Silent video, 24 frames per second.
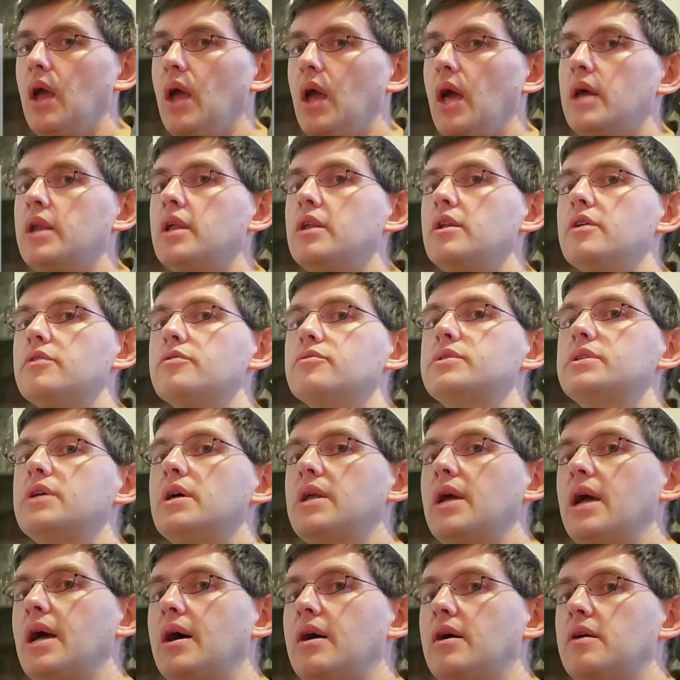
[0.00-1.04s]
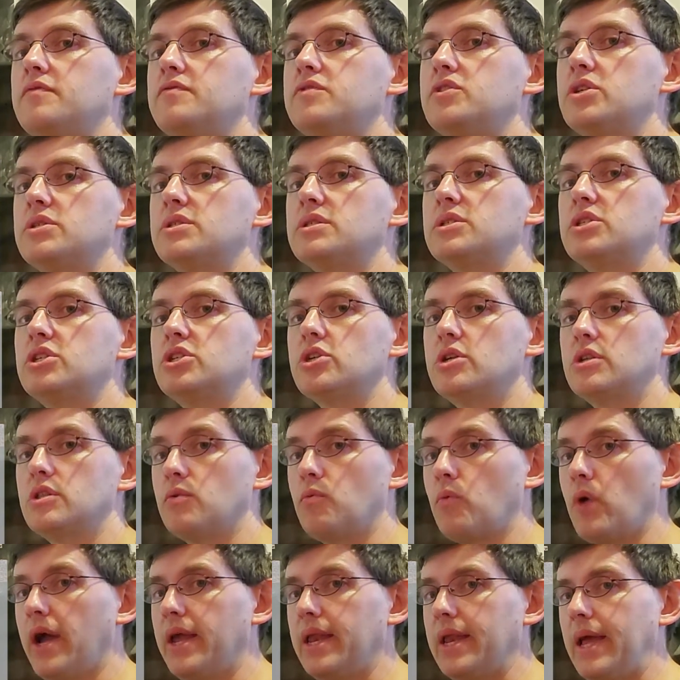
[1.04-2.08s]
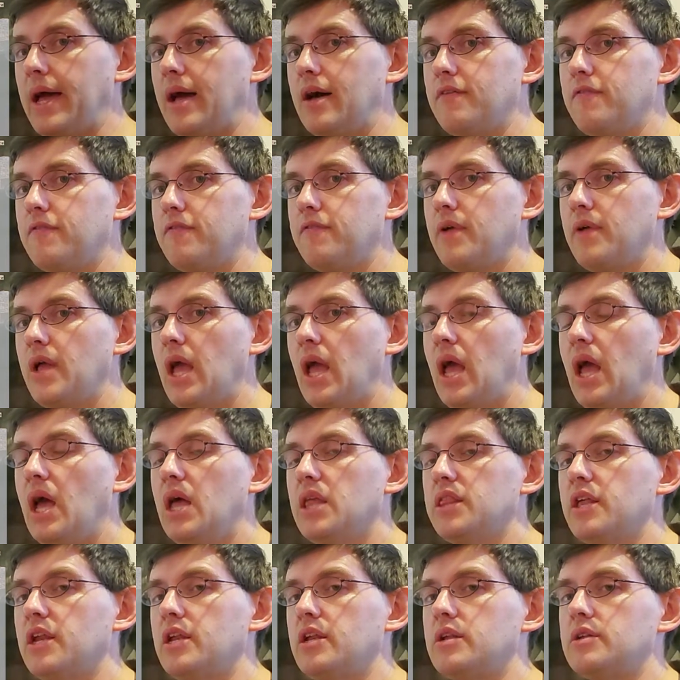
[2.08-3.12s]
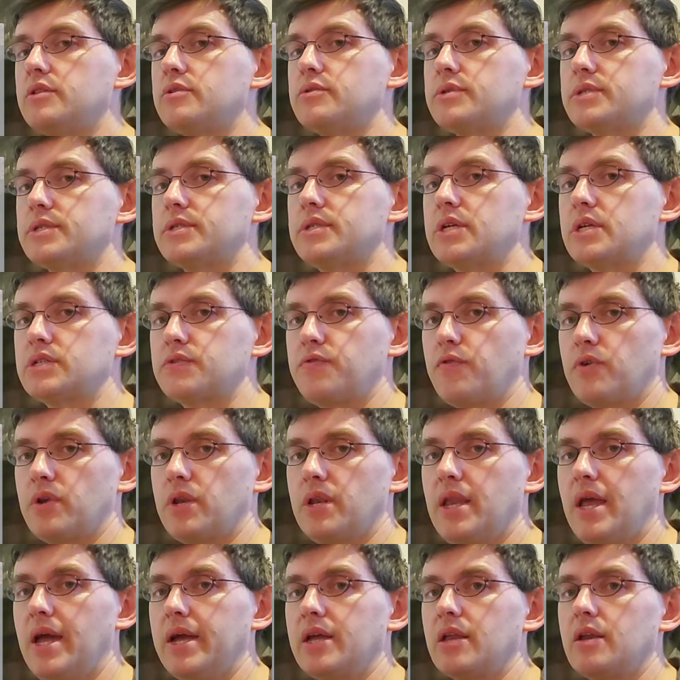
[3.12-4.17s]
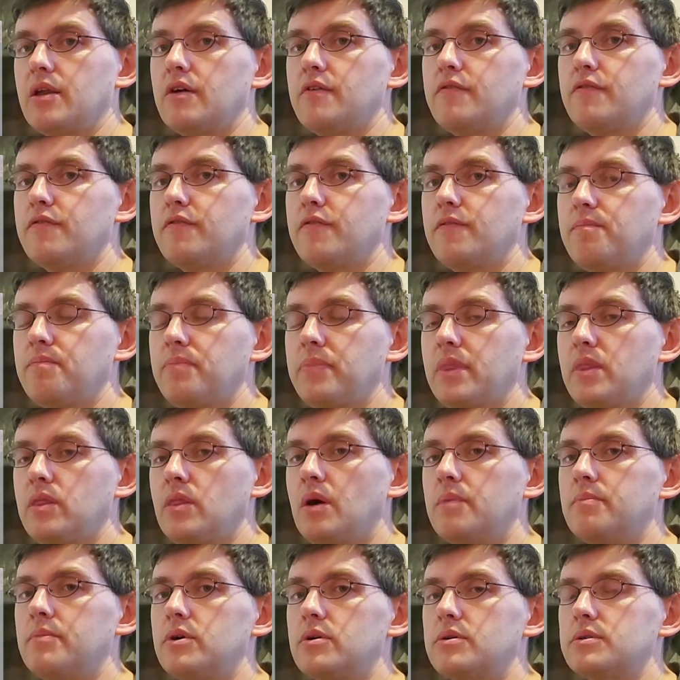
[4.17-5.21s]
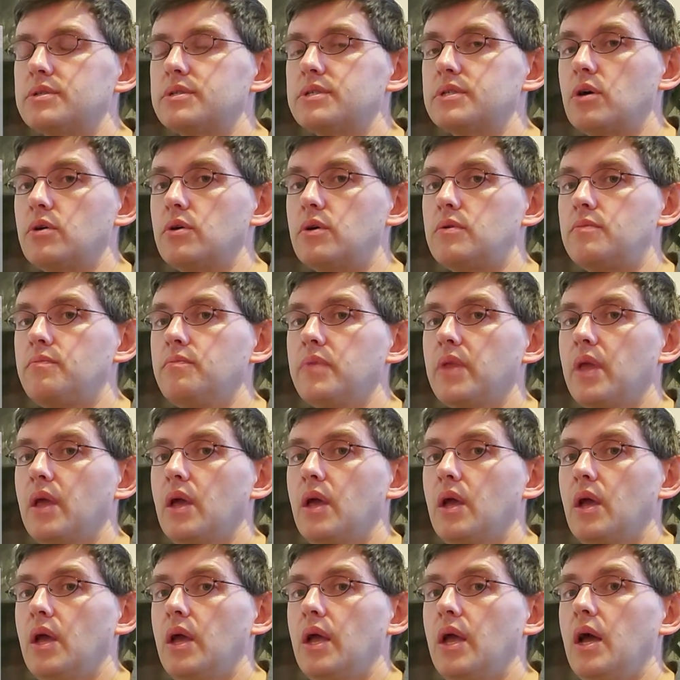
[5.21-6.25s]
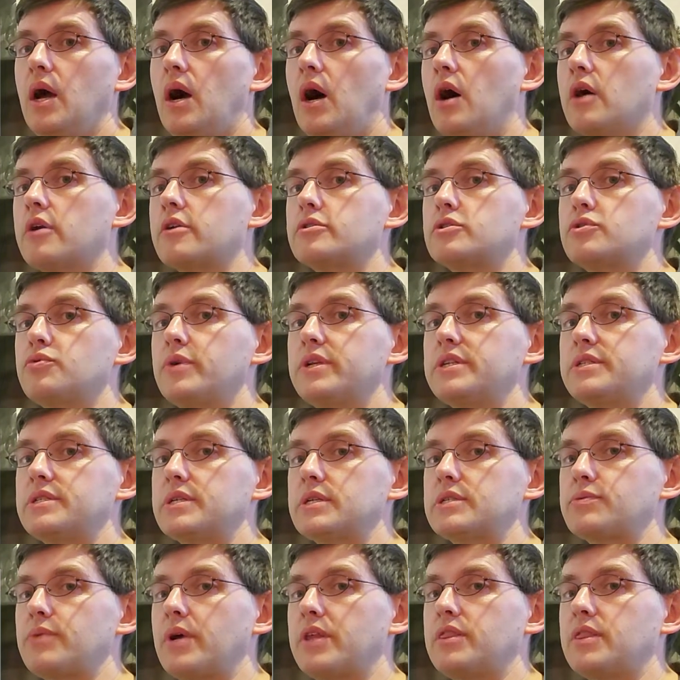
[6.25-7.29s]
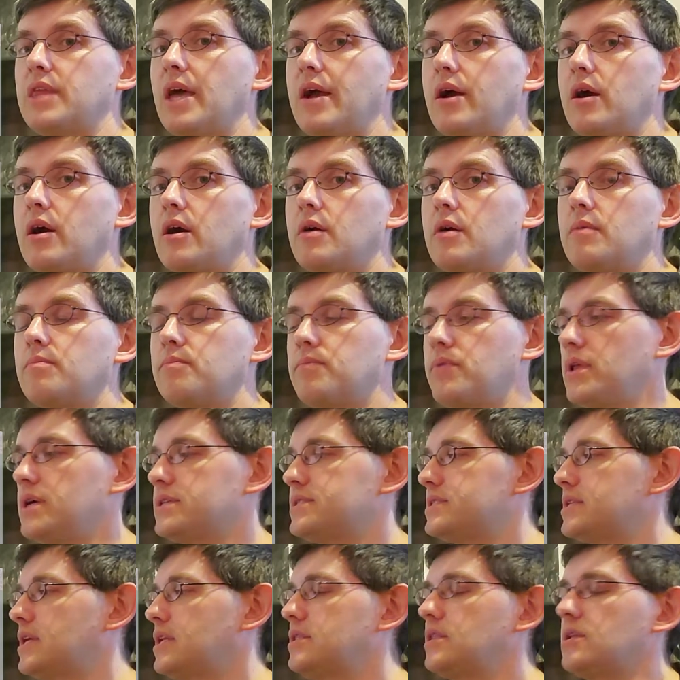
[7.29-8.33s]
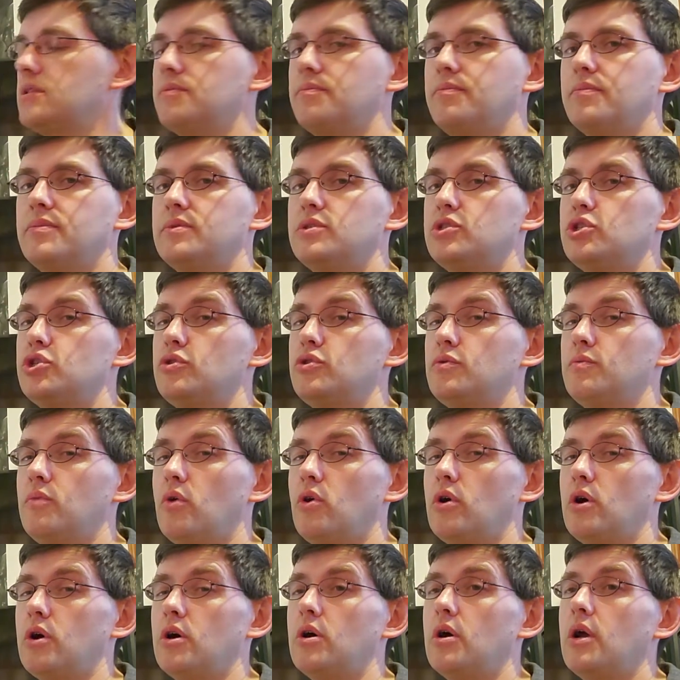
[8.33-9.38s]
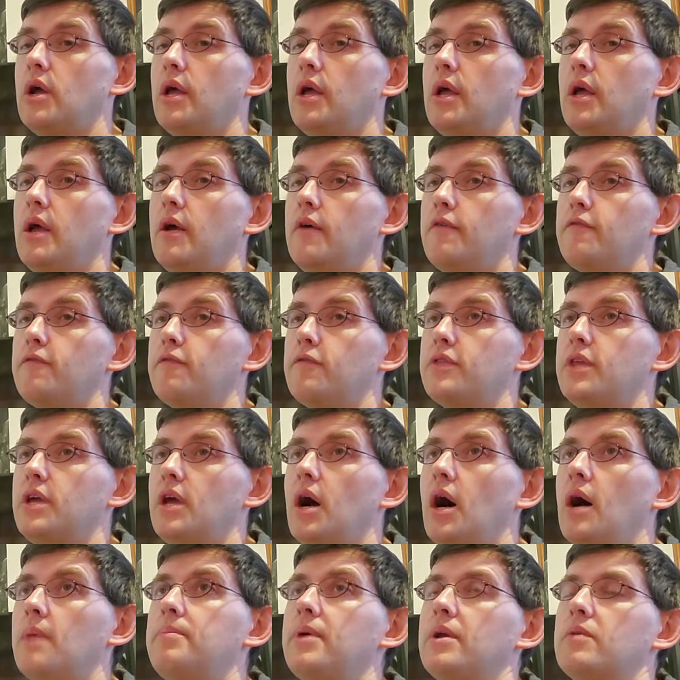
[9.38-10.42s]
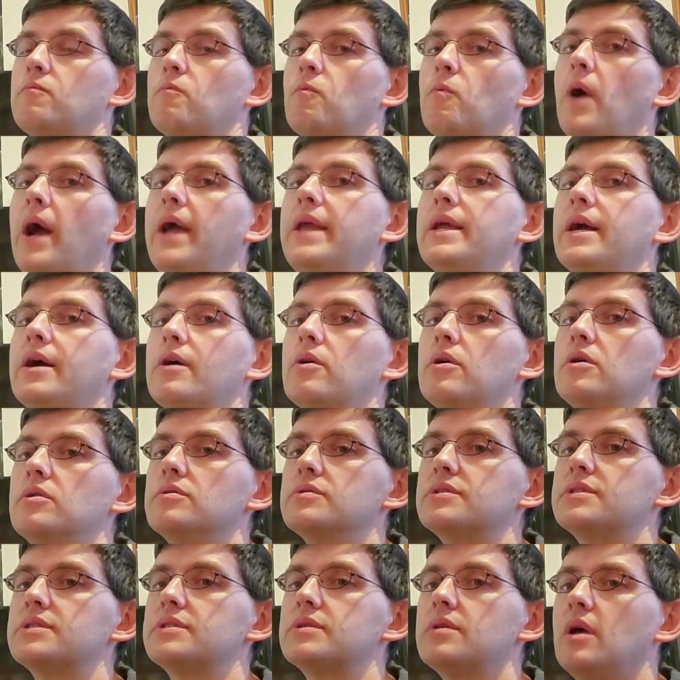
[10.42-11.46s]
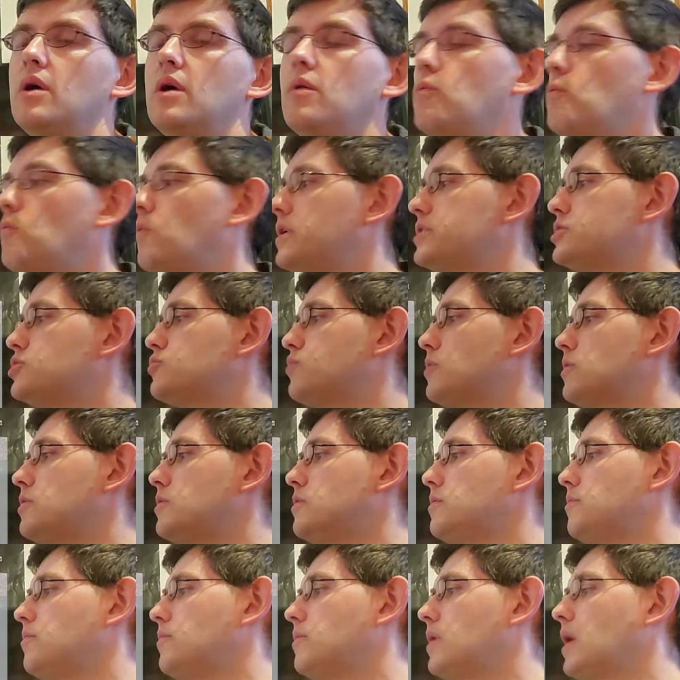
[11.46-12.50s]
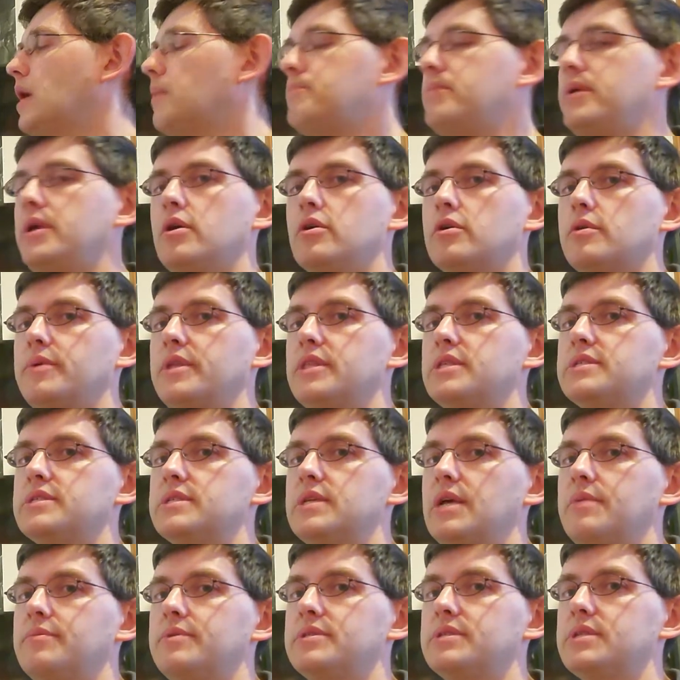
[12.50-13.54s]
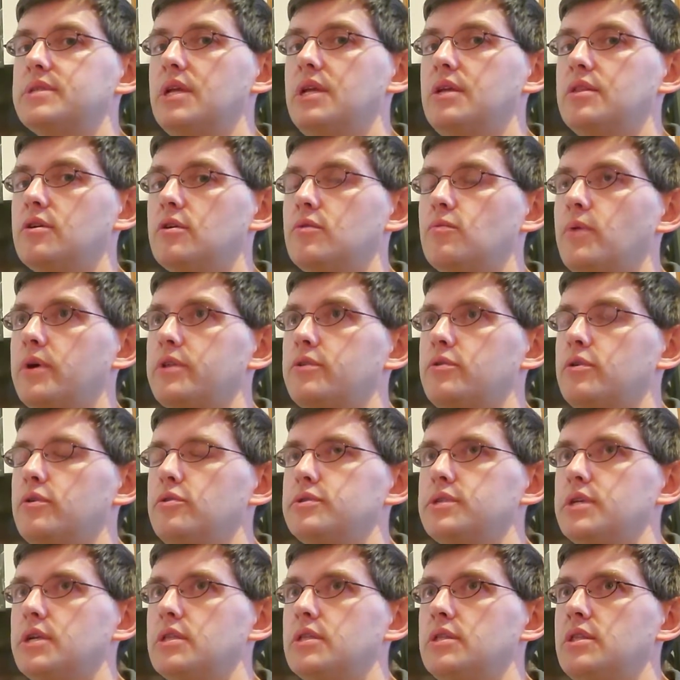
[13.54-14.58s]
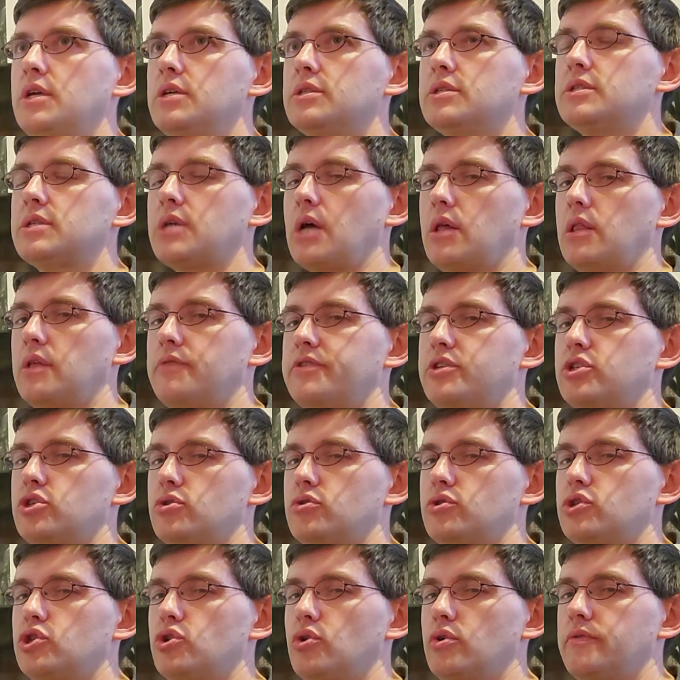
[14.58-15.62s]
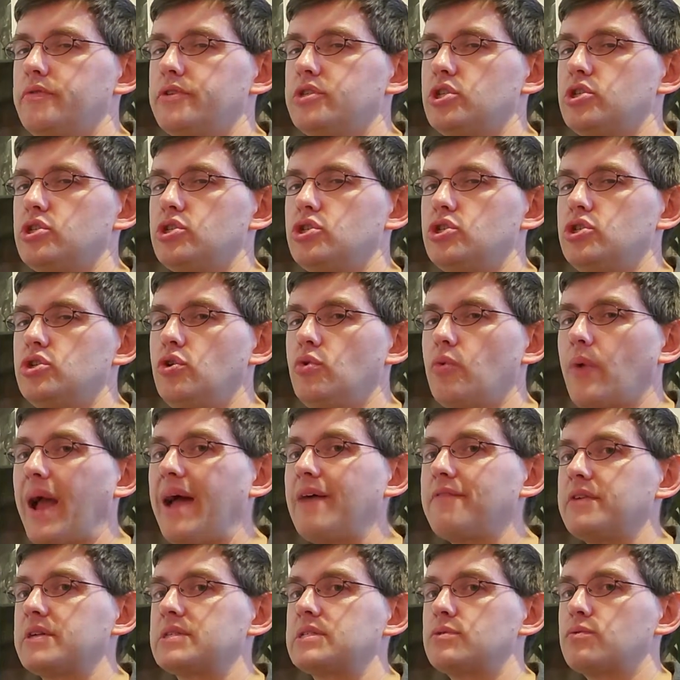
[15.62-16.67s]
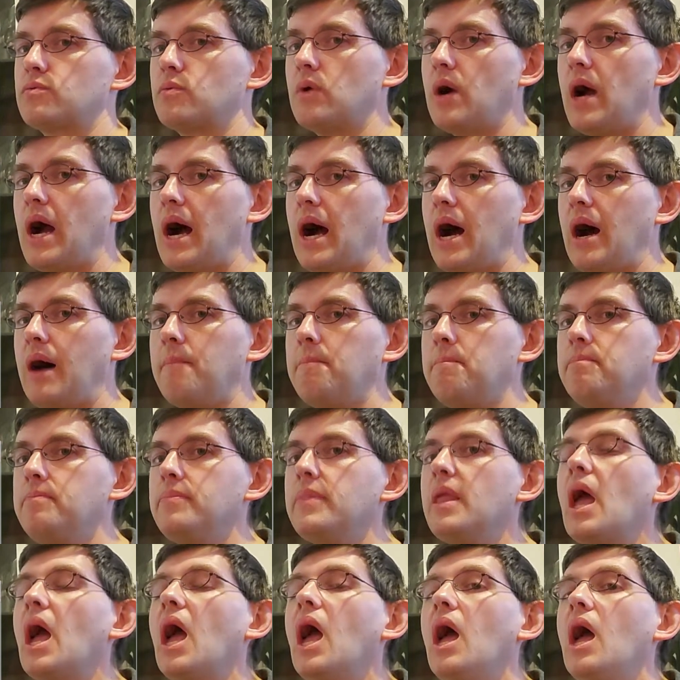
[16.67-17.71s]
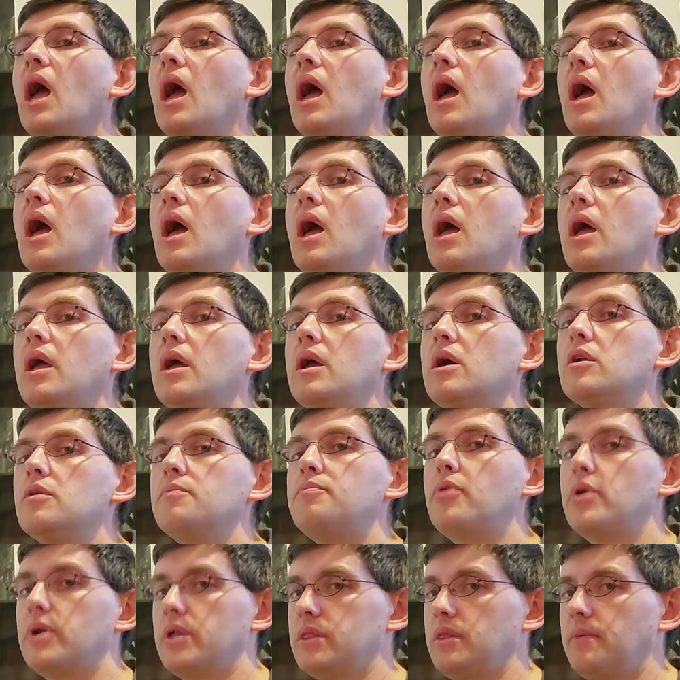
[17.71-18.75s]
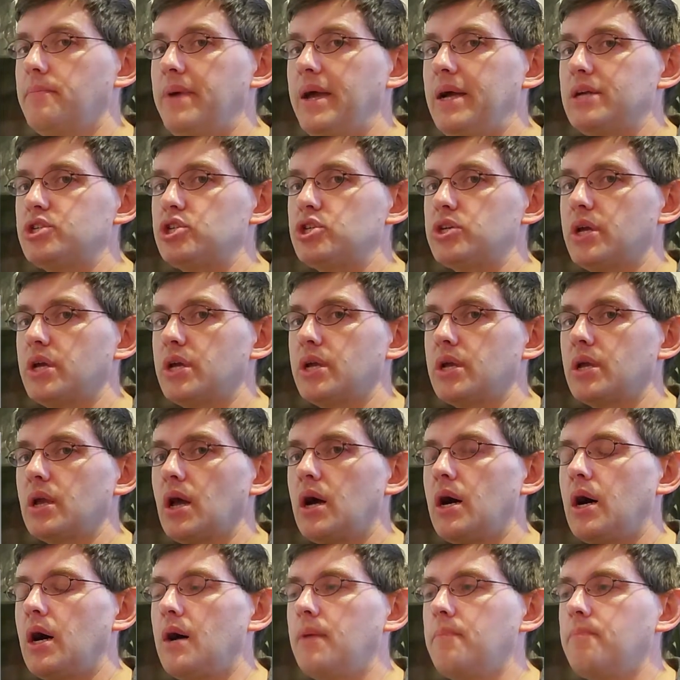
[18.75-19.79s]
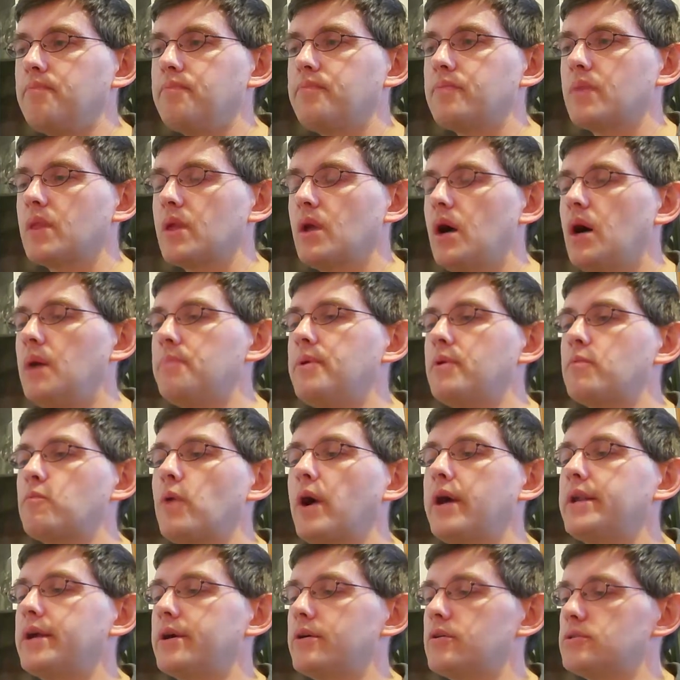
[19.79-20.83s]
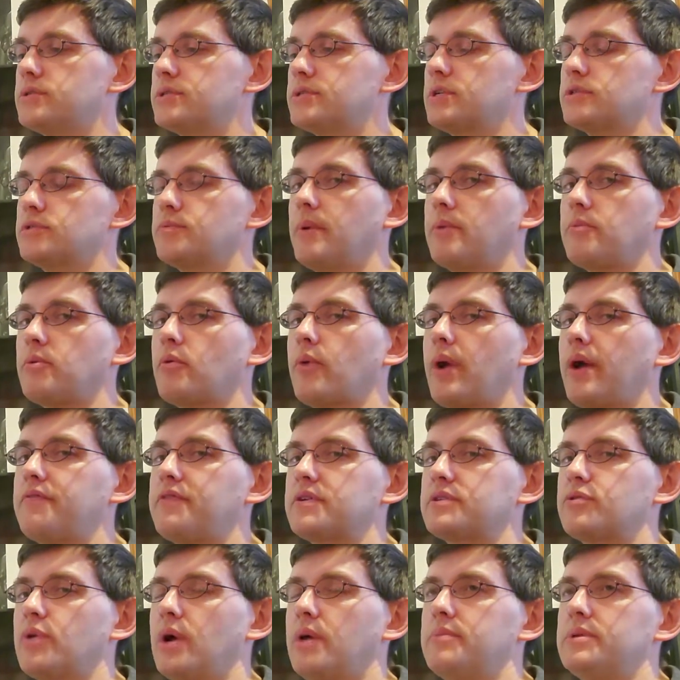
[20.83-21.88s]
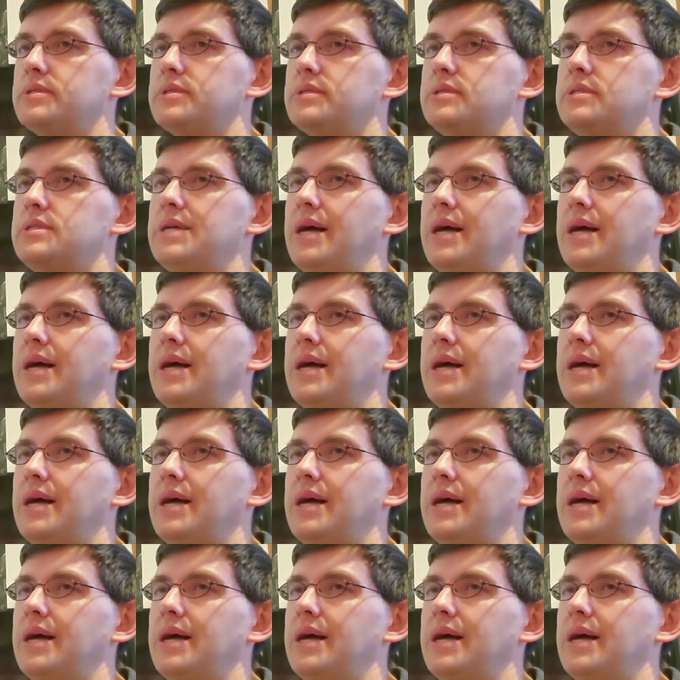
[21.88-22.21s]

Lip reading: and another 10 to have just a digit on the right half, then another 6 for negative numbers. So 126 right there, plus then the 2 more for the up and right arrows, which will appear to be the same as either whether you're using the Intellivision or Tutorvision graphics ROM. it'll put in the matching up and right arrows. Because remember, graphics RAM is